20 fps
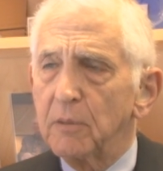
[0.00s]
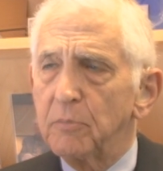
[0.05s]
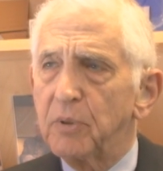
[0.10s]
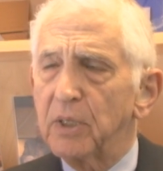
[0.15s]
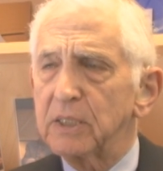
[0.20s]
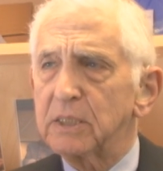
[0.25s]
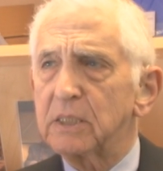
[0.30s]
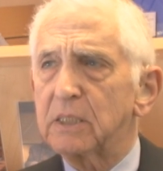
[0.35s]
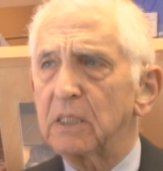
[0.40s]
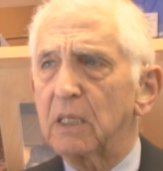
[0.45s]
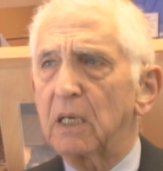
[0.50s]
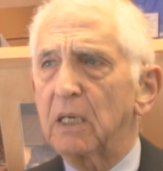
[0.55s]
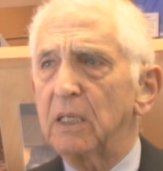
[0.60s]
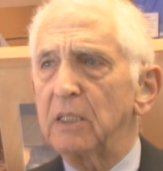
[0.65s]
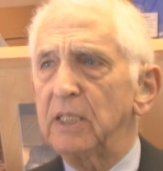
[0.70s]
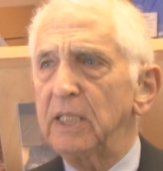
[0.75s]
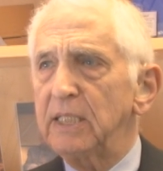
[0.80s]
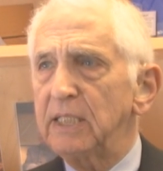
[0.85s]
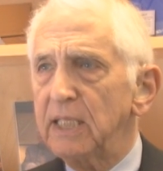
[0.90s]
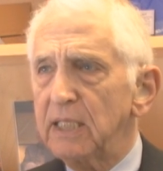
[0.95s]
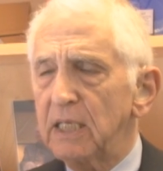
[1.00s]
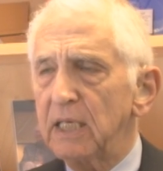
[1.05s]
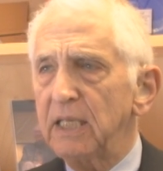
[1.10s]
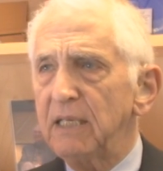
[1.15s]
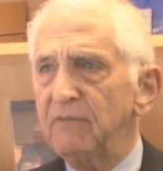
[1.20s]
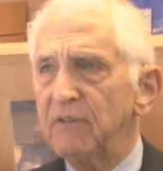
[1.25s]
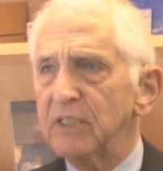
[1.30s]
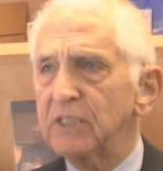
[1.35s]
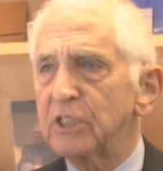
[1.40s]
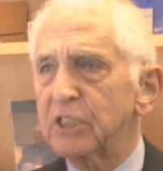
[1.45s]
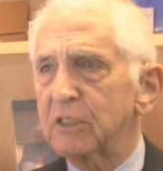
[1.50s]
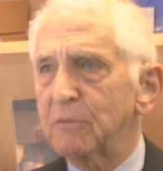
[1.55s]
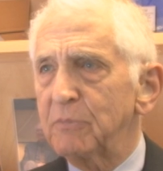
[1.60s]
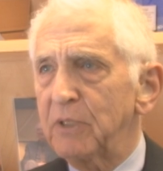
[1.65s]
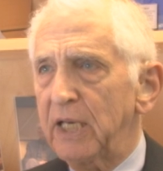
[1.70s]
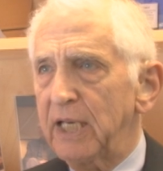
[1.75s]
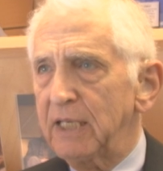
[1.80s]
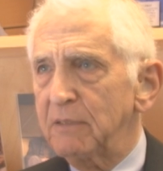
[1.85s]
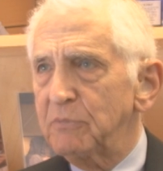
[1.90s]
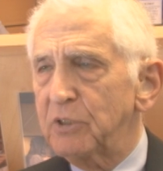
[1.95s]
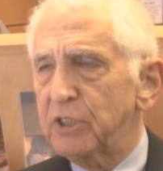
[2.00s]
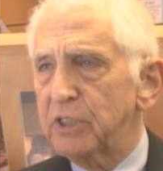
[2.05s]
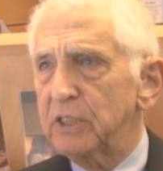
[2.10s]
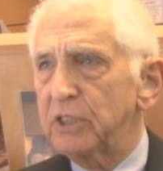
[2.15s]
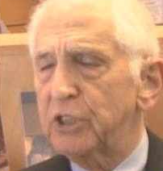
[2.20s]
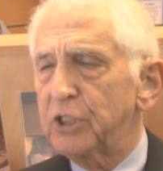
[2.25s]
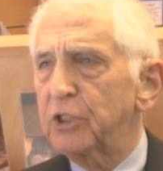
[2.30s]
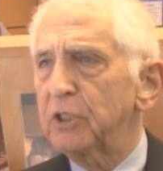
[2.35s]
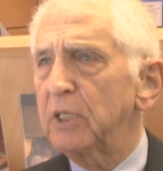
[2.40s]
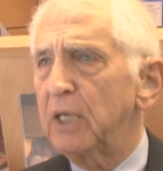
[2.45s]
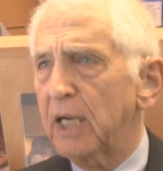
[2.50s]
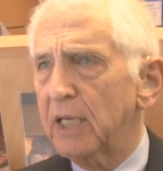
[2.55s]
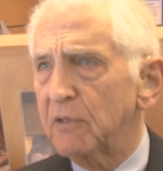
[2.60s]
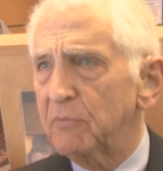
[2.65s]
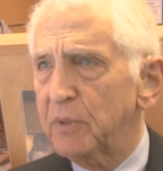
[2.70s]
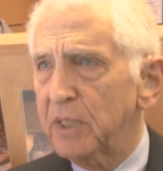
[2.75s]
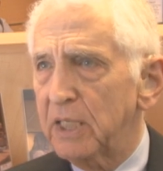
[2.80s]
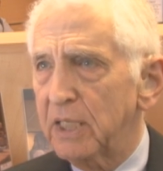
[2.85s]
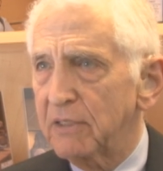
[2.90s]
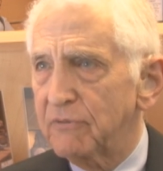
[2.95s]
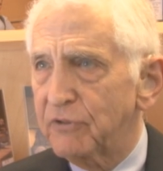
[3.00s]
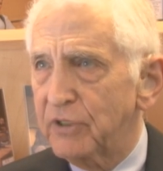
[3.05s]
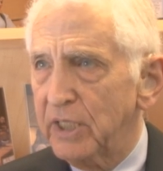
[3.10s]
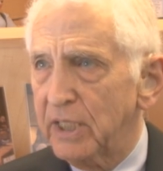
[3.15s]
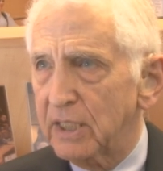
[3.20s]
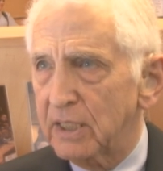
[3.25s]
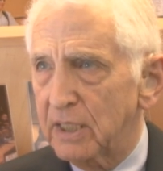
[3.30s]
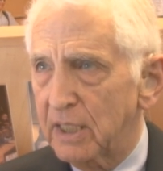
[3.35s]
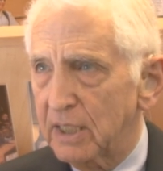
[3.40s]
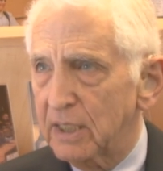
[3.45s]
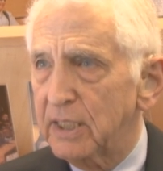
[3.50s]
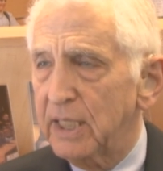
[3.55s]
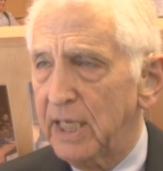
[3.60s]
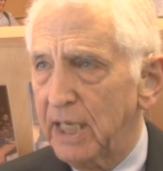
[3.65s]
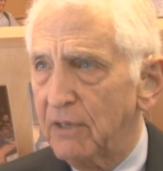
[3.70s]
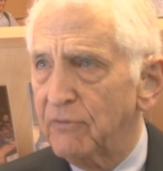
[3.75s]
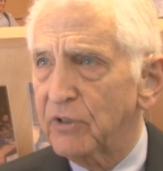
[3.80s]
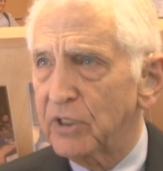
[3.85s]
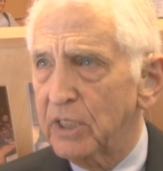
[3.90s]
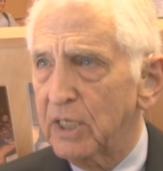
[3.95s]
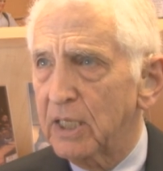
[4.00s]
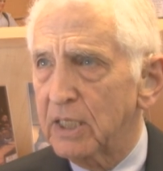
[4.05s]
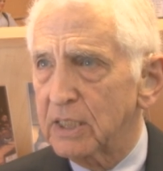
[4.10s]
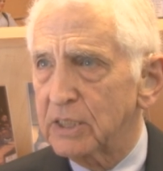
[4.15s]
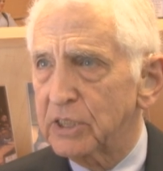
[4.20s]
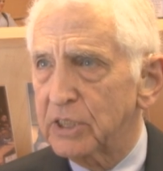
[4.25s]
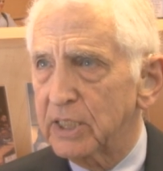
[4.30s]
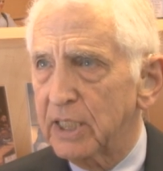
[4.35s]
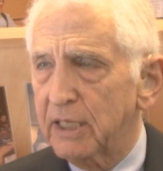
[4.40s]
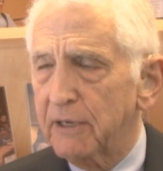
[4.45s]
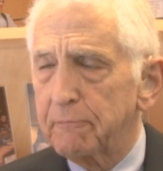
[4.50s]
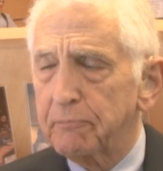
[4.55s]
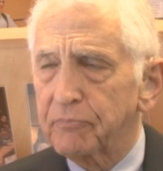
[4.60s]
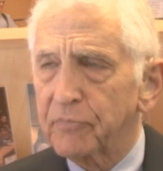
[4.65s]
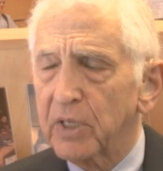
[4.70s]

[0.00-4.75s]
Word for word: but uh, they did leave in some names that should not have been left in, and they have acknowledged that.